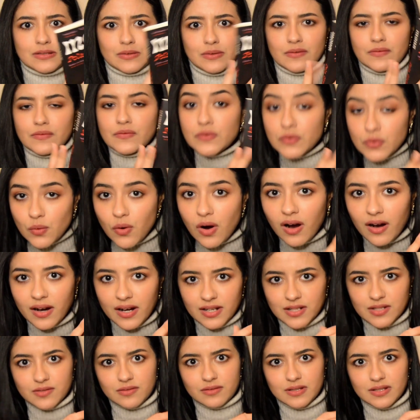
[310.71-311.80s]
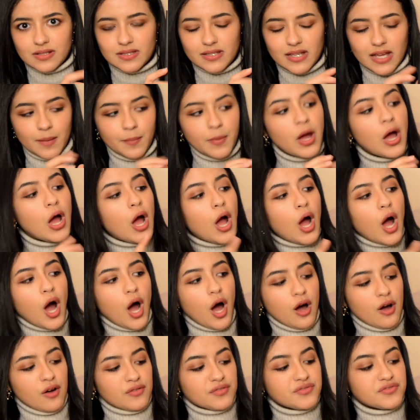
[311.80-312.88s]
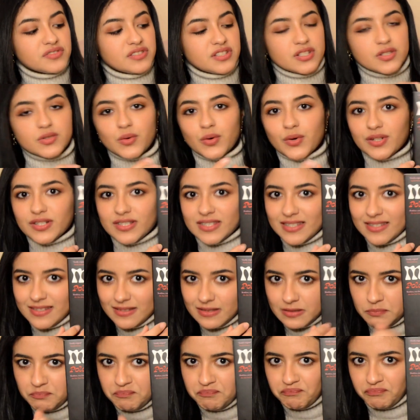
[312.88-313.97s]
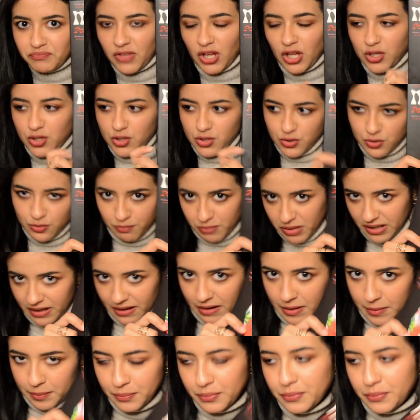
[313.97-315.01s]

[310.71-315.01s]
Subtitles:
So if you are into this type of discourses, you should pick it up.